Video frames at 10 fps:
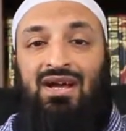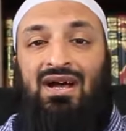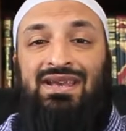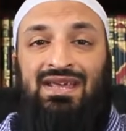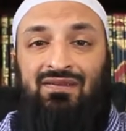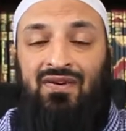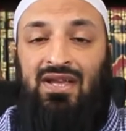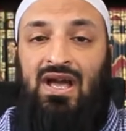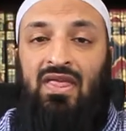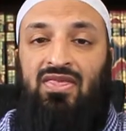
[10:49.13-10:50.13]

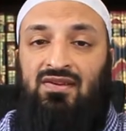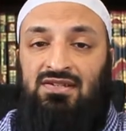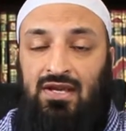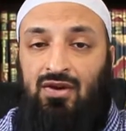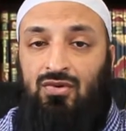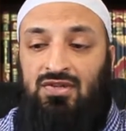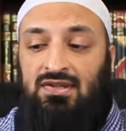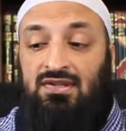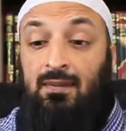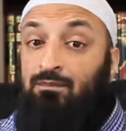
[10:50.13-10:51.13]
identifying
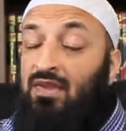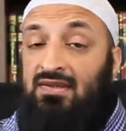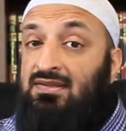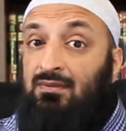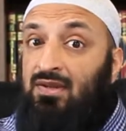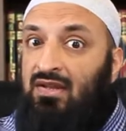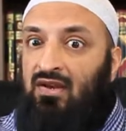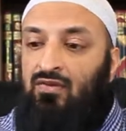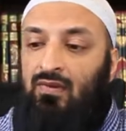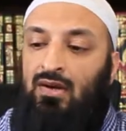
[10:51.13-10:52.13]
psychosis. This is something that
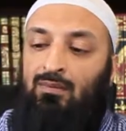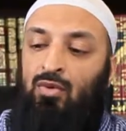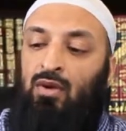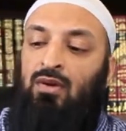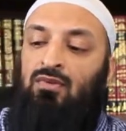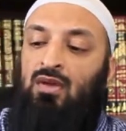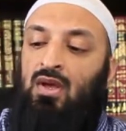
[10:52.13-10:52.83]
is very important.